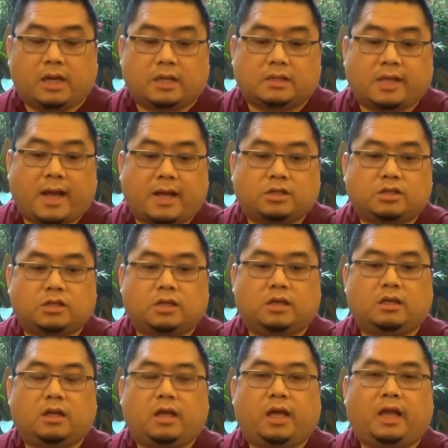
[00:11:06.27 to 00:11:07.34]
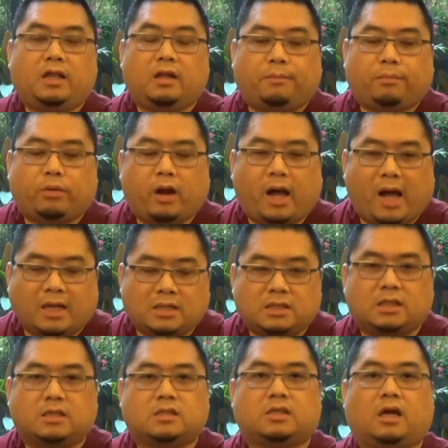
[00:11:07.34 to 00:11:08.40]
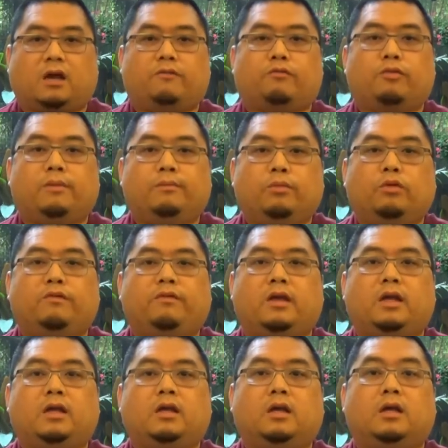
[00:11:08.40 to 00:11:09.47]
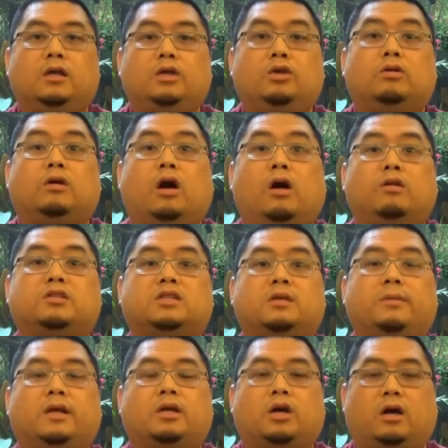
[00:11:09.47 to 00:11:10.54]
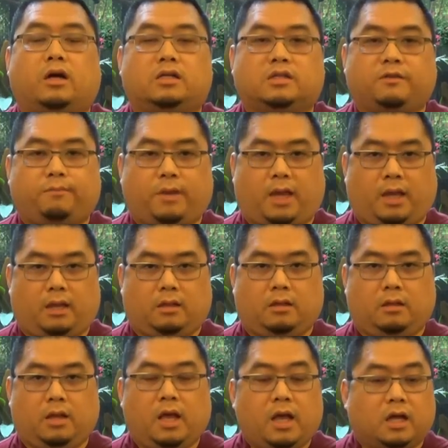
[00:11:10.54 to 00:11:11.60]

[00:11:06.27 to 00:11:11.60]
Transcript: is actually in the process of removing your ultimate cause of pain.